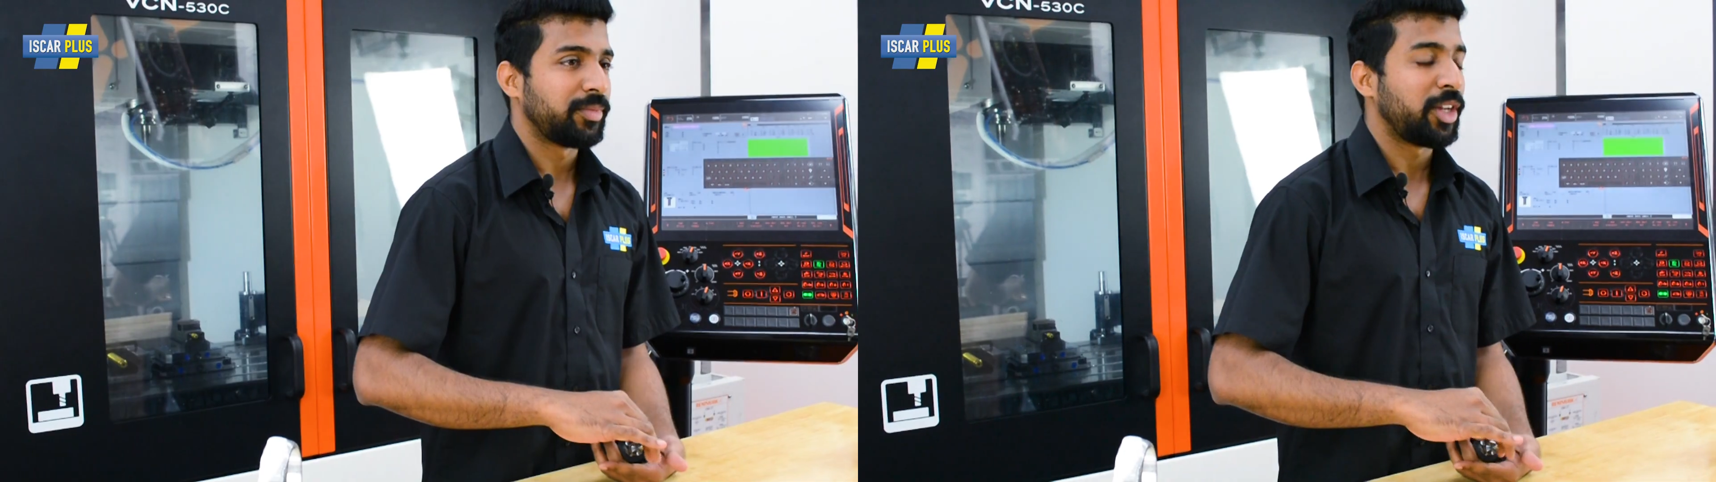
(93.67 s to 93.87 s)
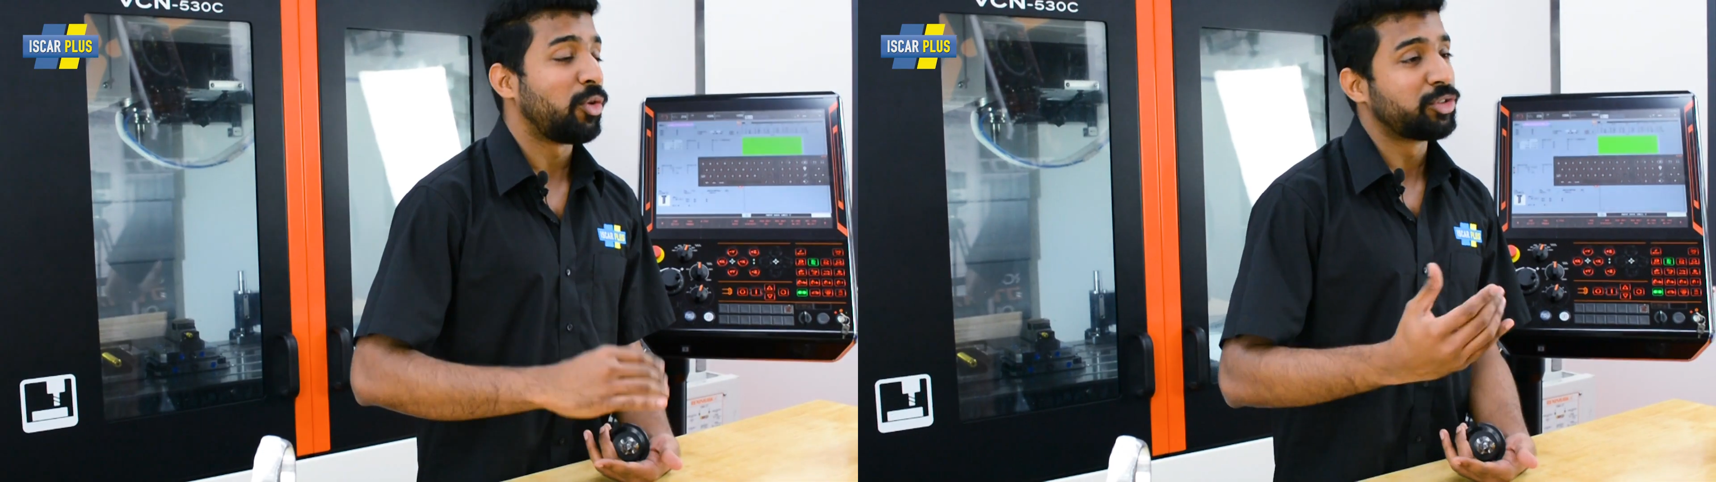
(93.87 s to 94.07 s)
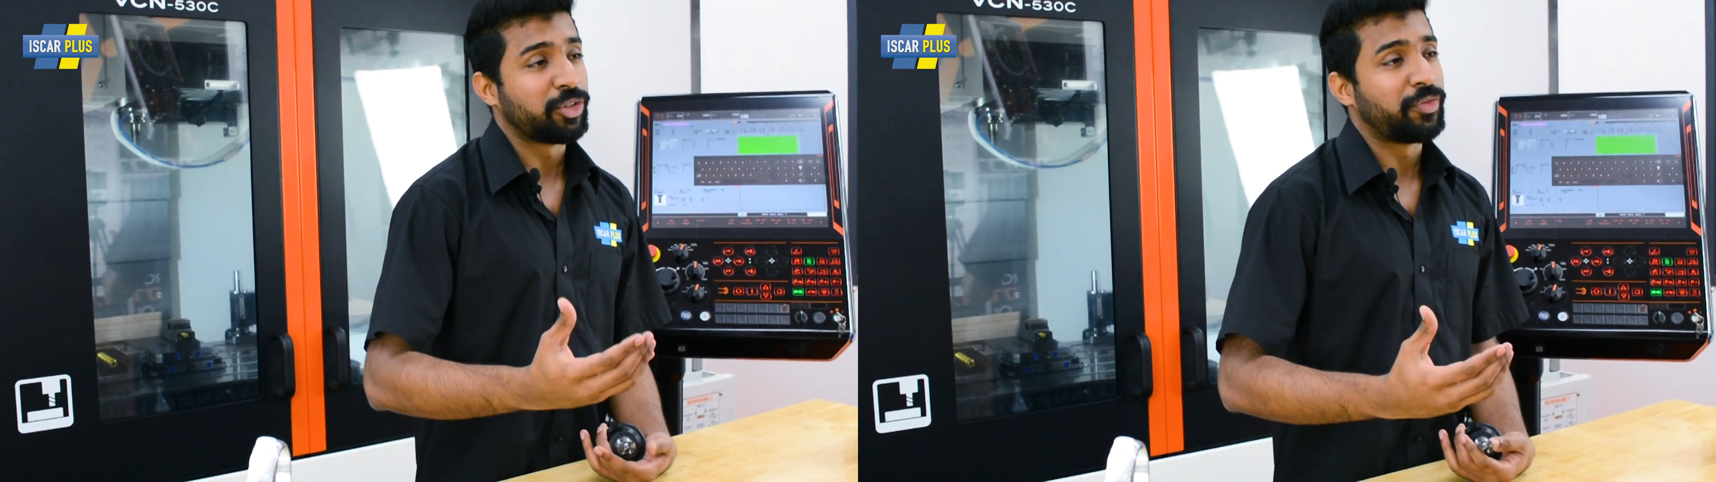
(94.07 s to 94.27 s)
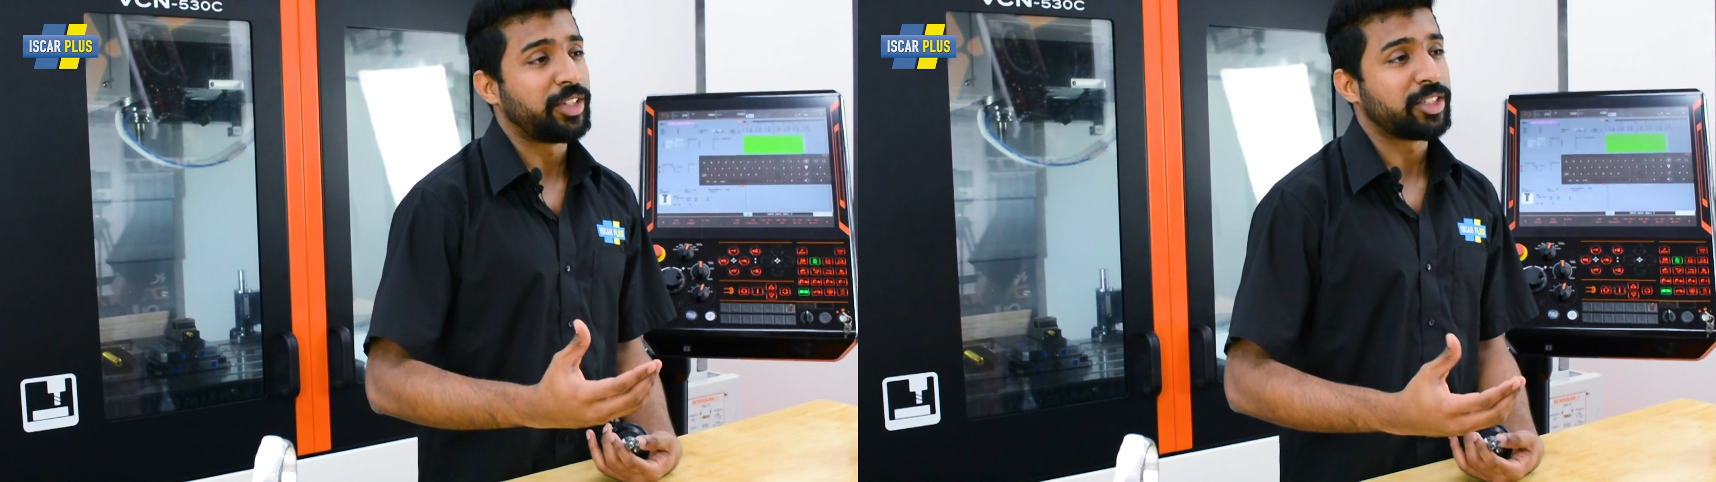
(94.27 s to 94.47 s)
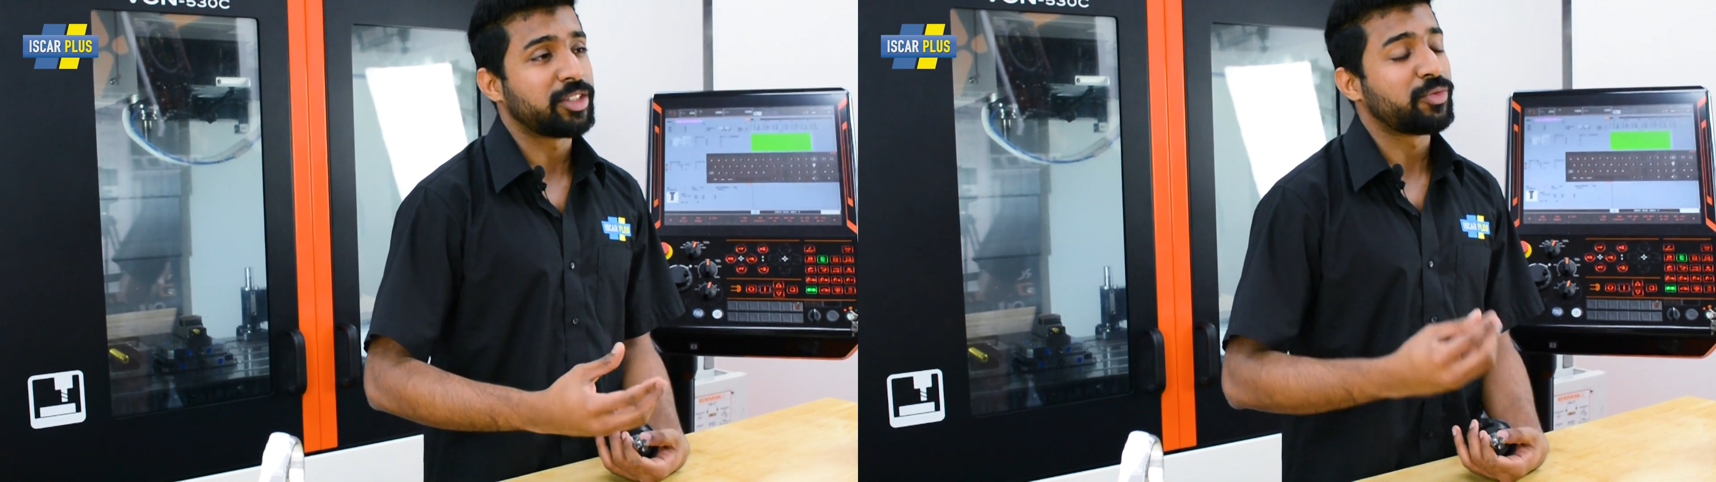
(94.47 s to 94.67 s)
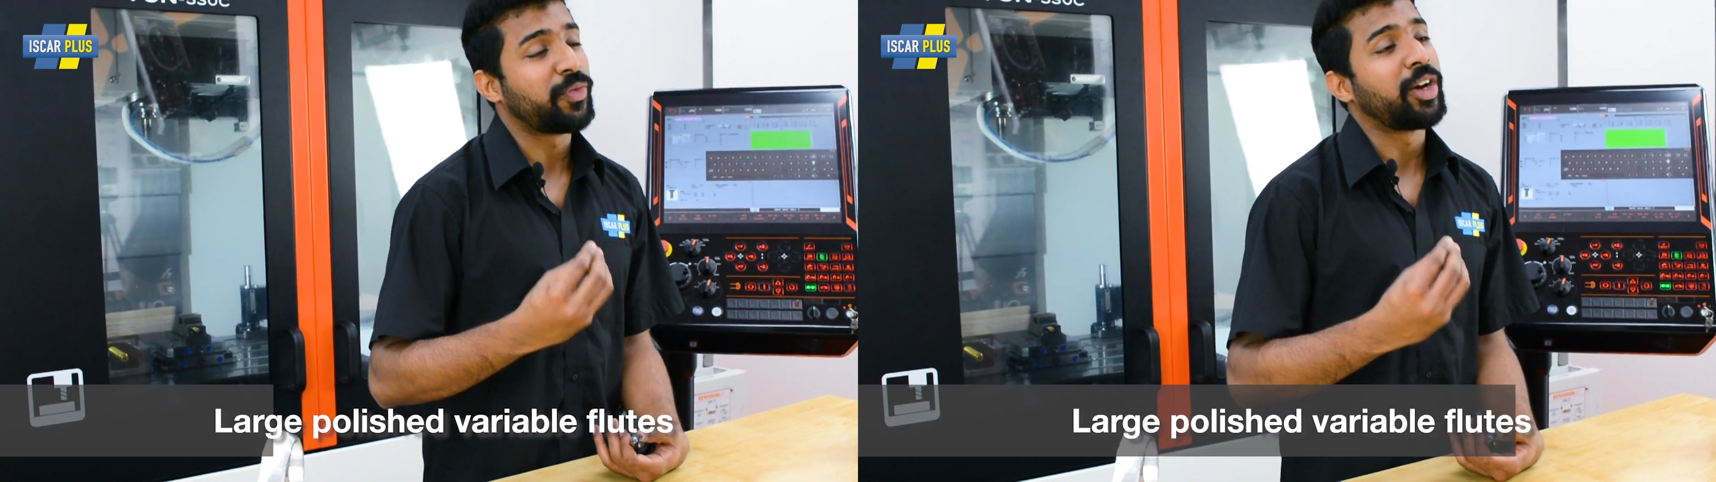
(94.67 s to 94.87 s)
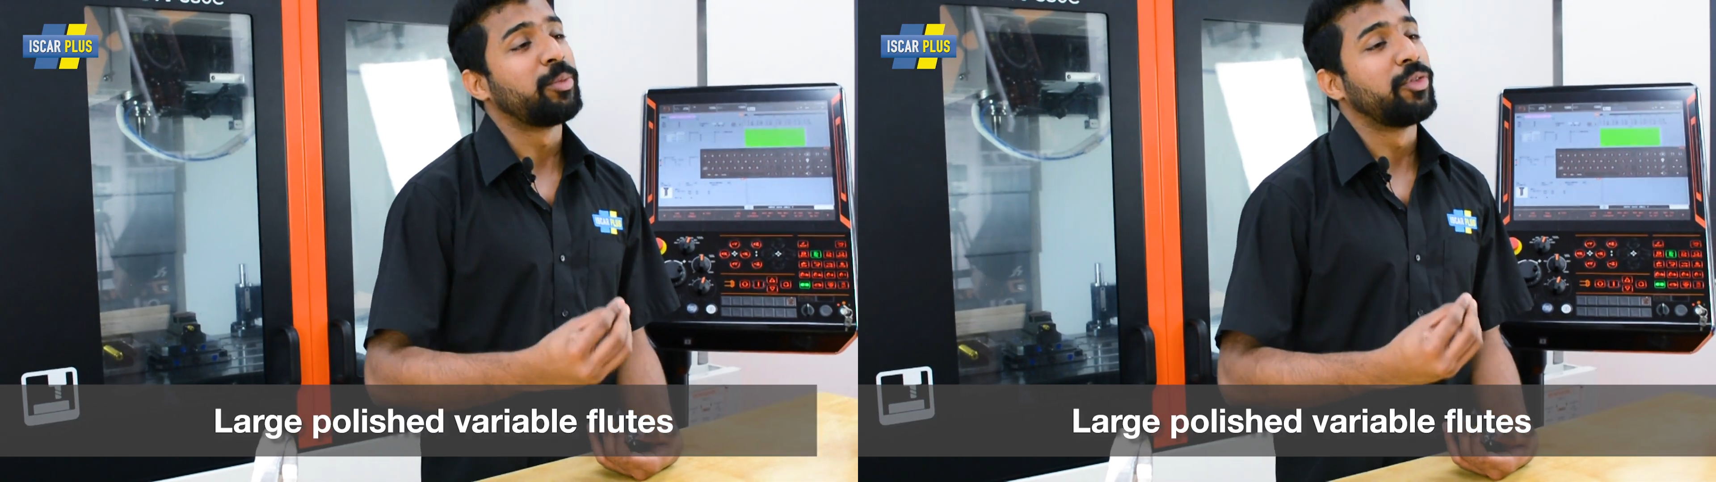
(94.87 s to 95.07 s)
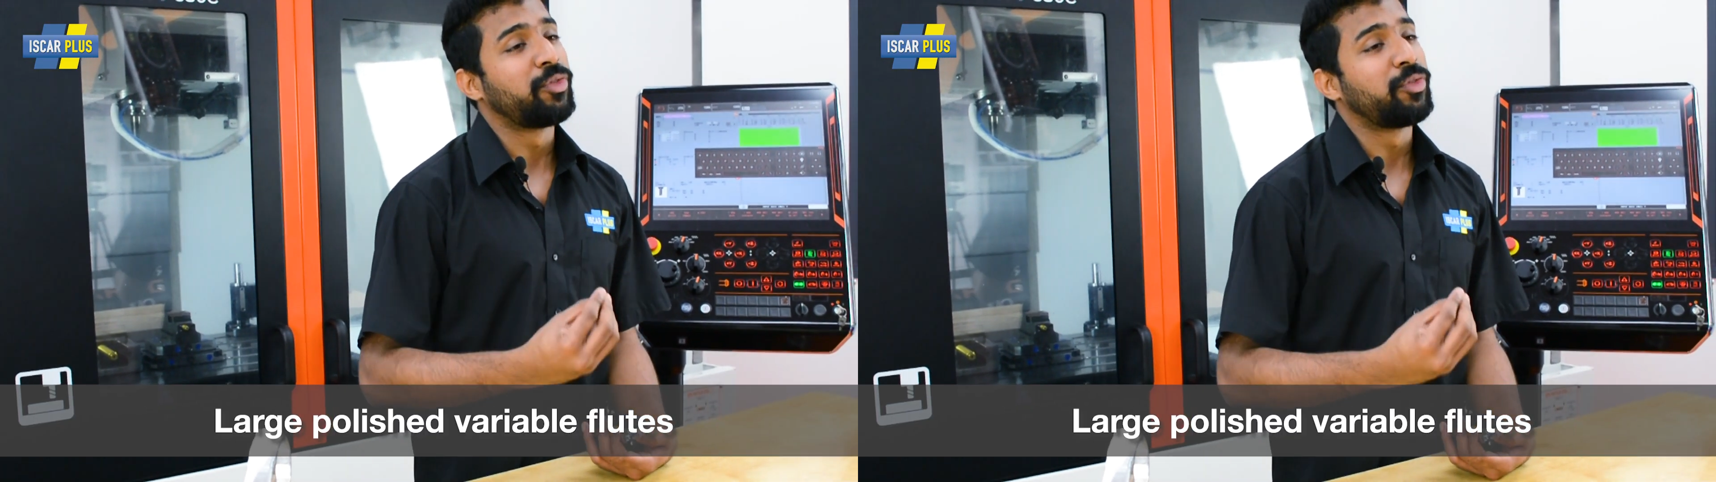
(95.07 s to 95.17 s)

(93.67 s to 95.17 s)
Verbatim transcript: It also features variable